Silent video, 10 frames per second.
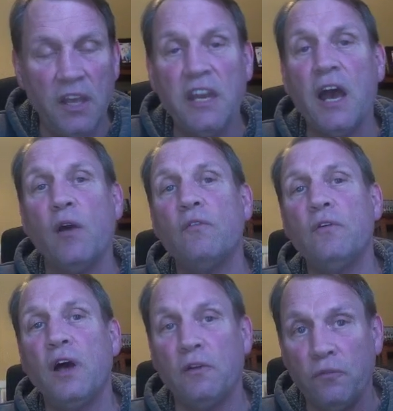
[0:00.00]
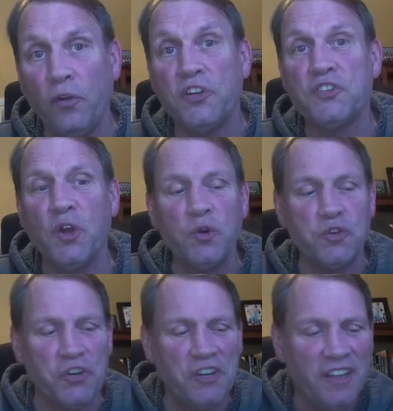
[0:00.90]
Now, full
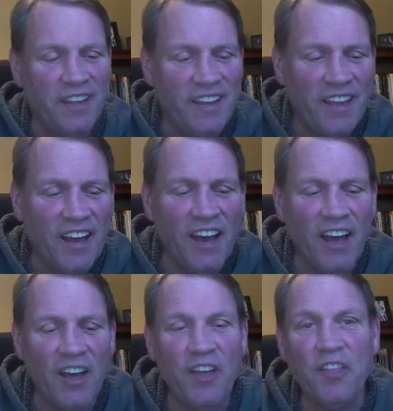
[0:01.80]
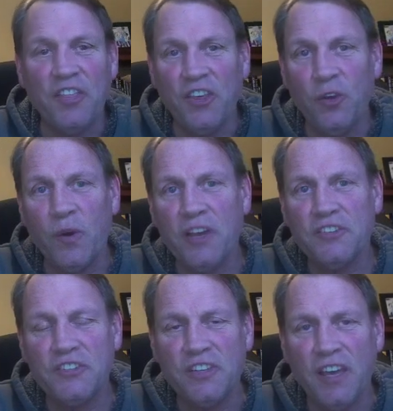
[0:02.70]
disclosure, the
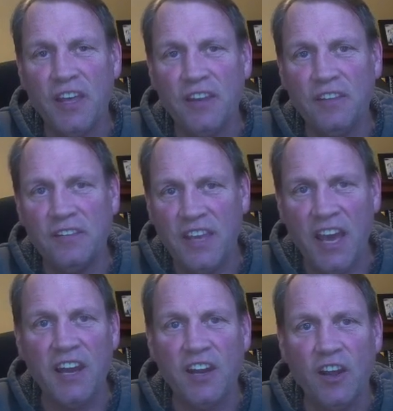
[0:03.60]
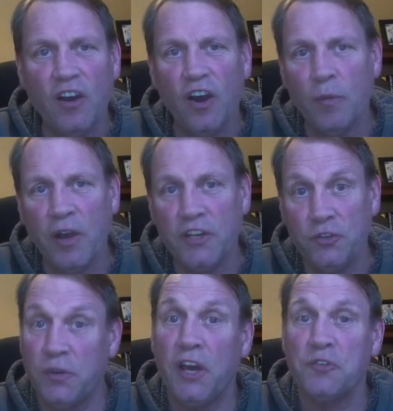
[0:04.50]
US and Canada are my
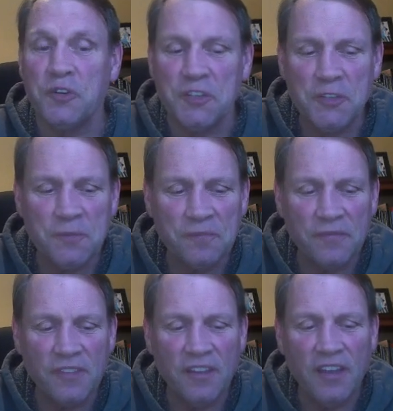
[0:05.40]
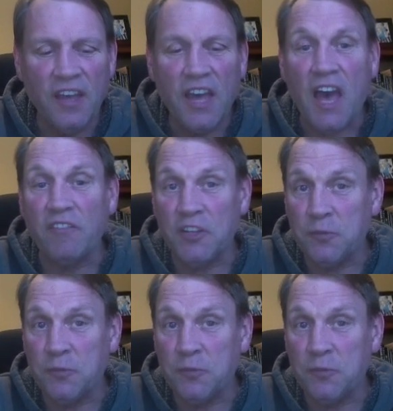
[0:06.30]
two countries, having